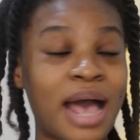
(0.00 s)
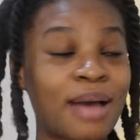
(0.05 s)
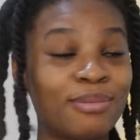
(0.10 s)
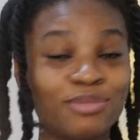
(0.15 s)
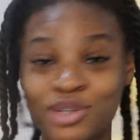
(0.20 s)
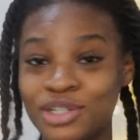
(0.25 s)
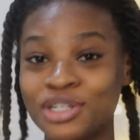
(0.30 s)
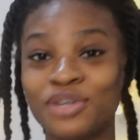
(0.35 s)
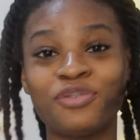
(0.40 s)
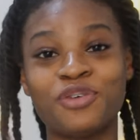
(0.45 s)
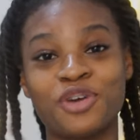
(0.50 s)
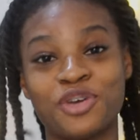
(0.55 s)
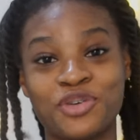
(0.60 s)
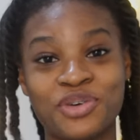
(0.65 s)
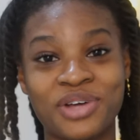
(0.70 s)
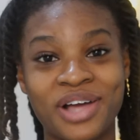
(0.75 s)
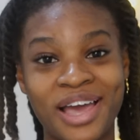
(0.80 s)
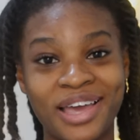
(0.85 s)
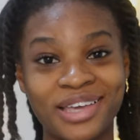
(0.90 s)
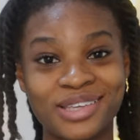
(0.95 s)
i'm doing it for
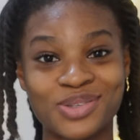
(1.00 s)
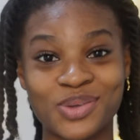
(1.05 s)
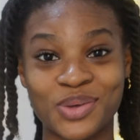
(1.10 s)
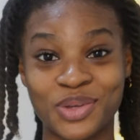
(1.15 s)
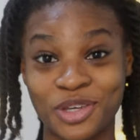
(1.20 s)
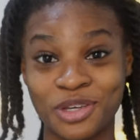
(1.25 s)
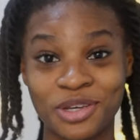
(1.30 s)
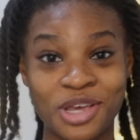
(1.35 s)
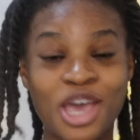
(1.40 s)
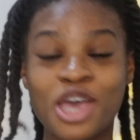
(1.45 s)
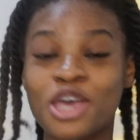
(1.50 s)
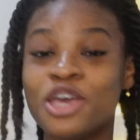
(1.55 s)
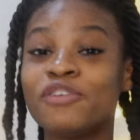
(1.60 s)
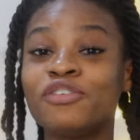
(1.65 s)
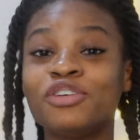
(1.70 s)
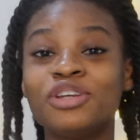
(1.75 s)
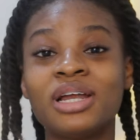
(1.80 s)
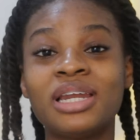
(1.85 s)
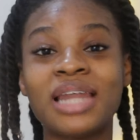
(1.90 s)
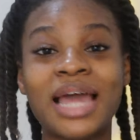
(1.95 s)
you guys okay if
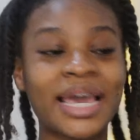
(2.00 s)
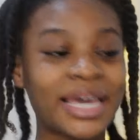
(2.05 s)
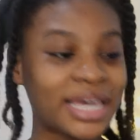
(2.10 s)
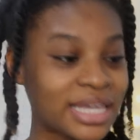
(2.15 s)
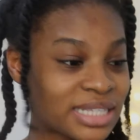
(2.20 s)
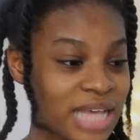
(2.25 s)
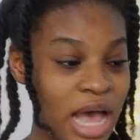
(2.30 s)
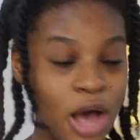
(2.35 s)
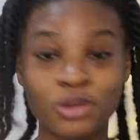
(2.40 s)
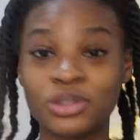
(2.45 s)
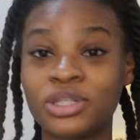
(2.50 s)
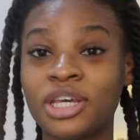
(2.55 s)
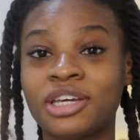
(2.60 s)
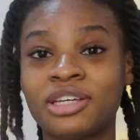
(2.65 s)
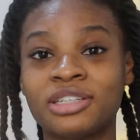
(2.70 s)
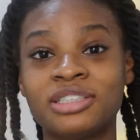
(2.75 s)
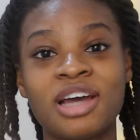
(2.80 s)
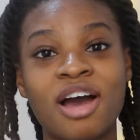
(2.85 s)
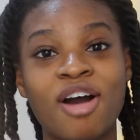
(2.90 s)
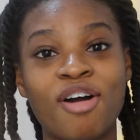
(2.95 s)
you don't like it i'll
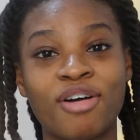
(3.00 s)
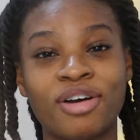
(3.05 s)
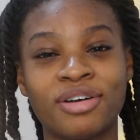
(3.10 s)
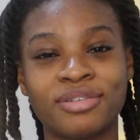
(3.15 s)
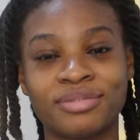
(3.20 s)
take it down